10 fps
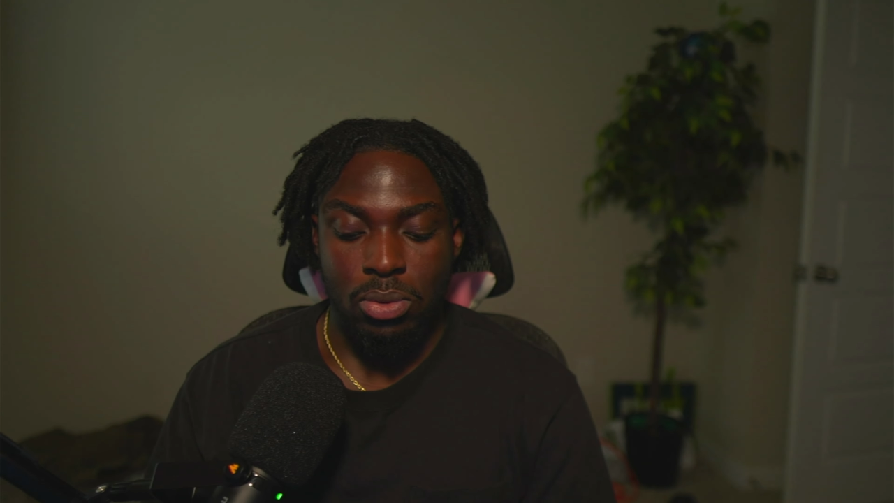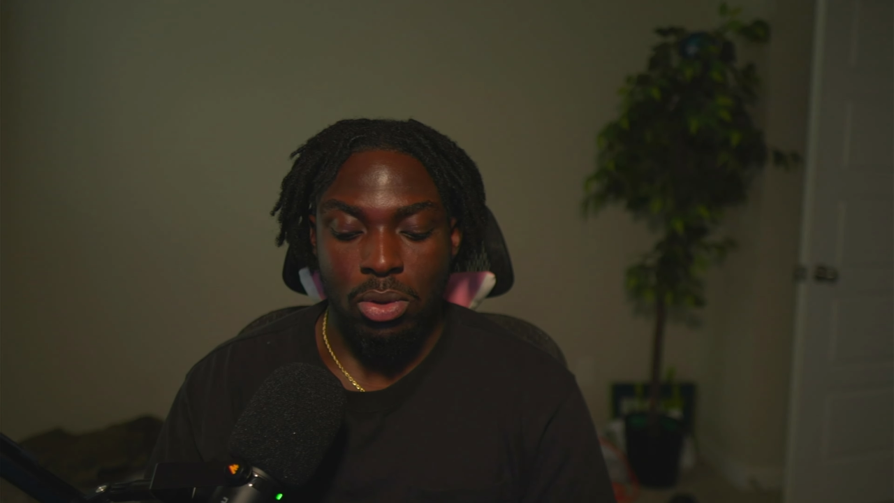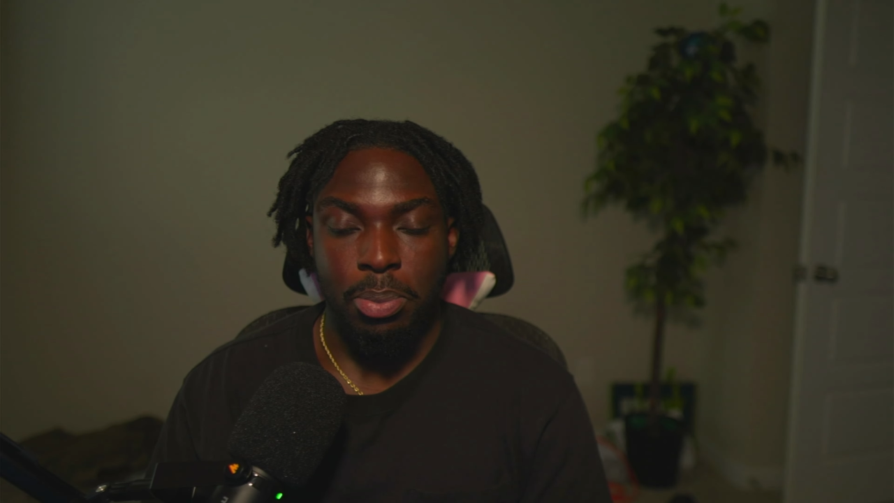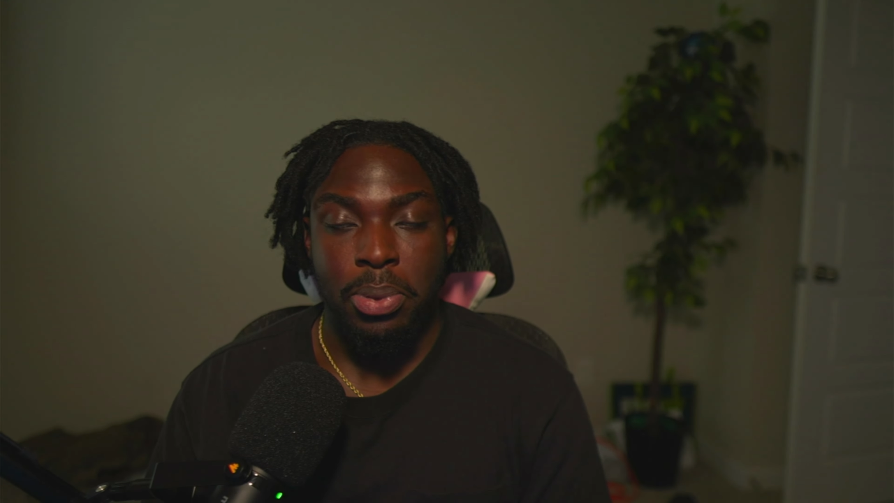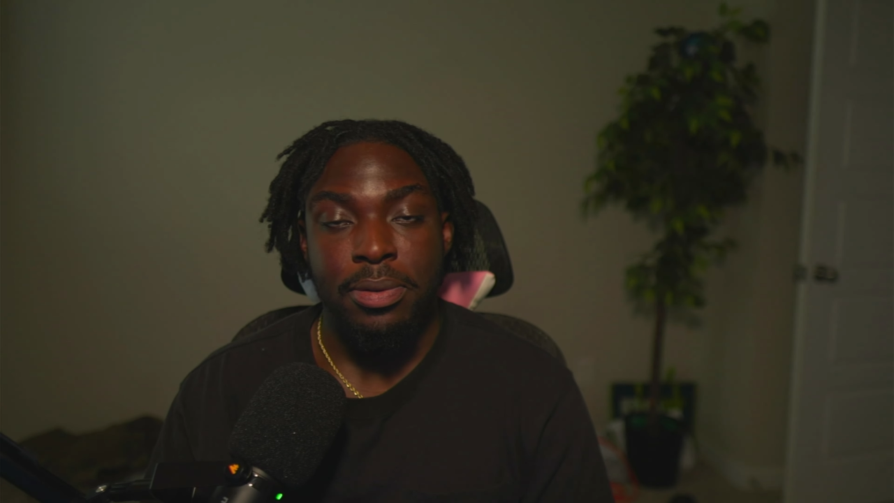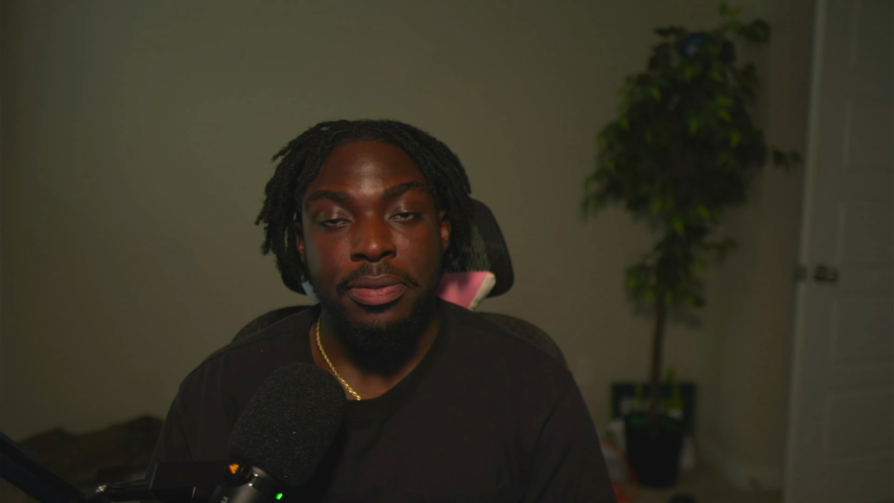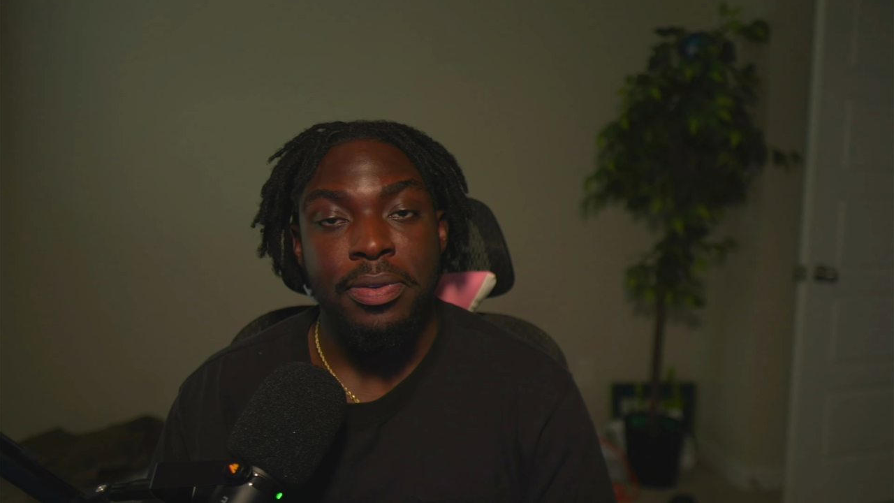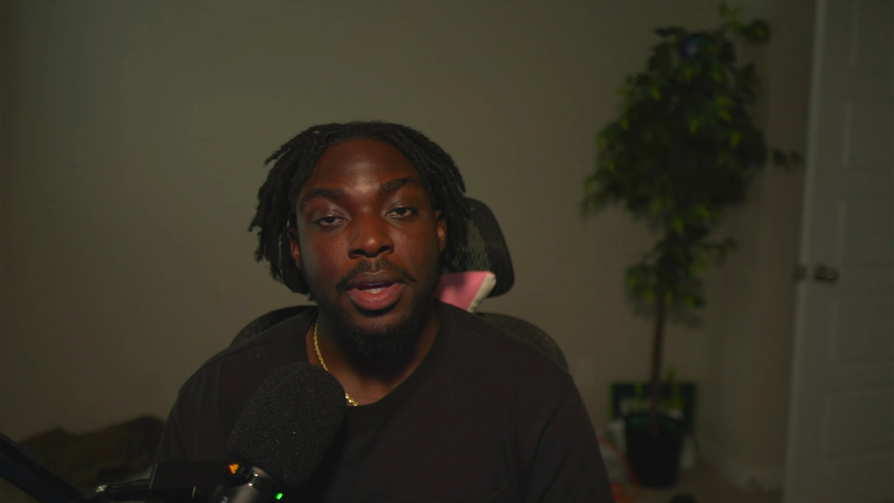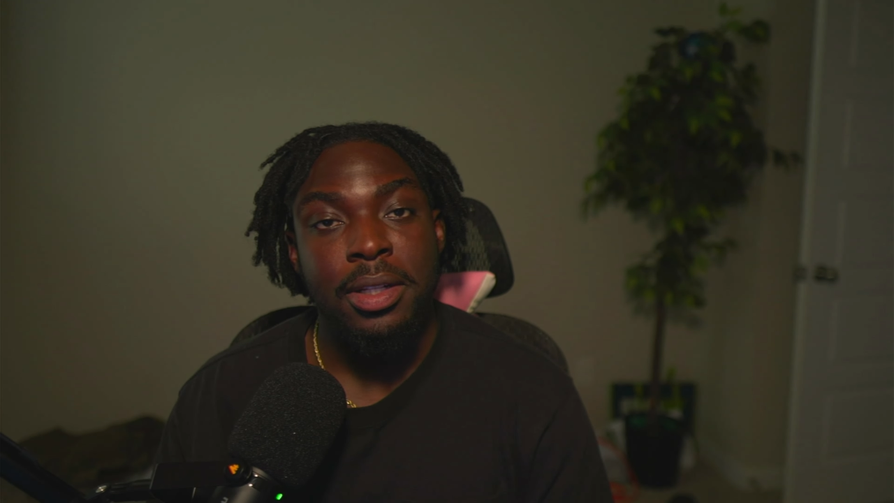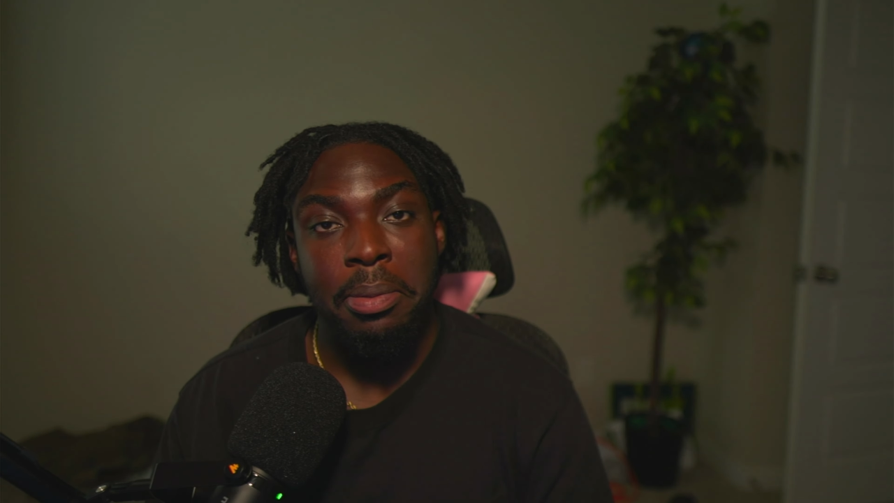or
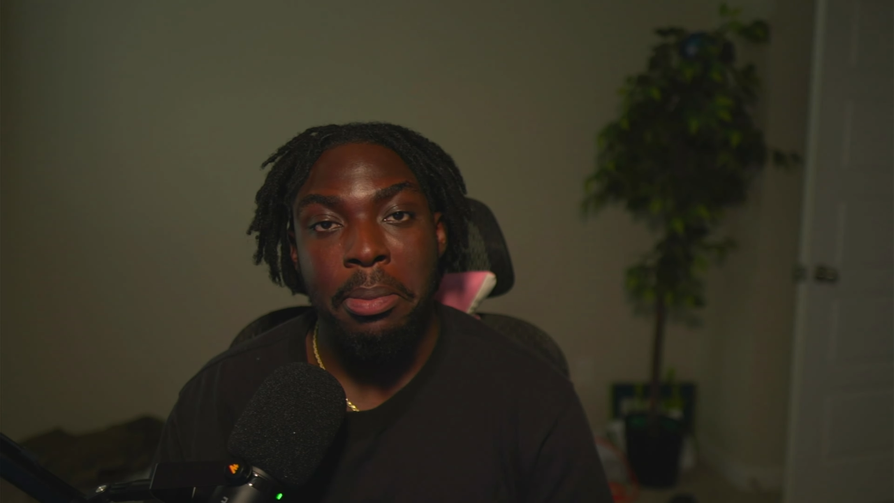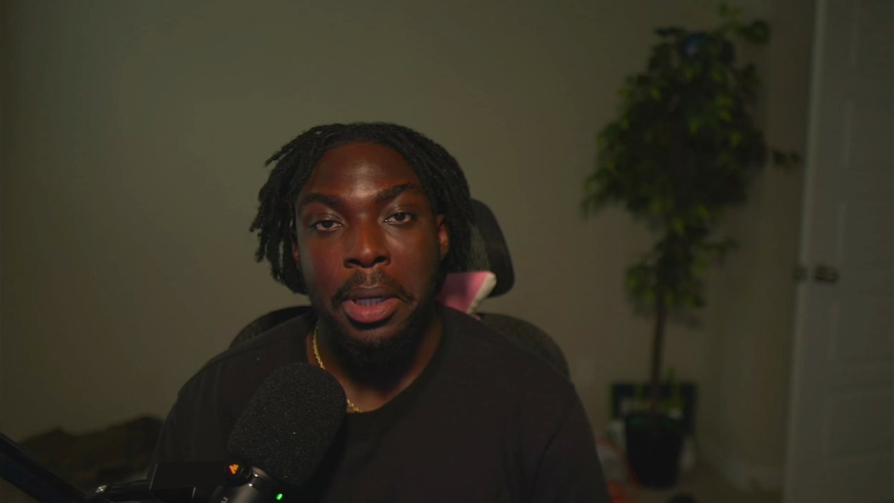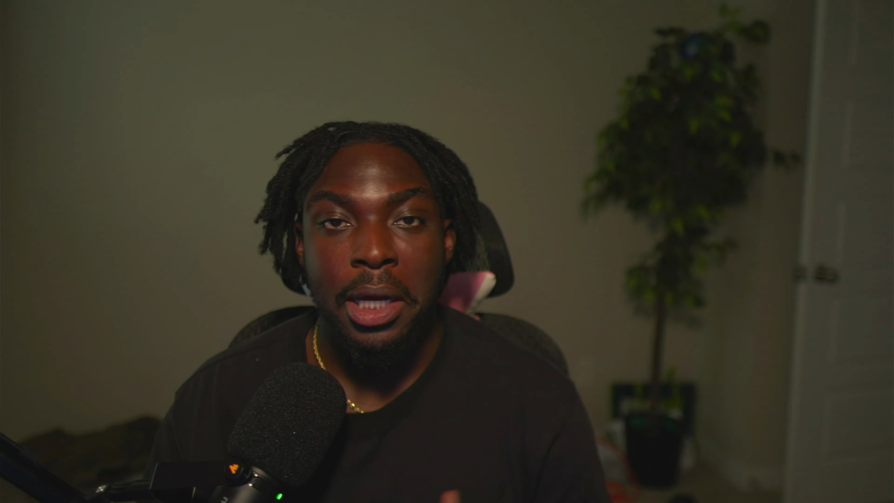perfect my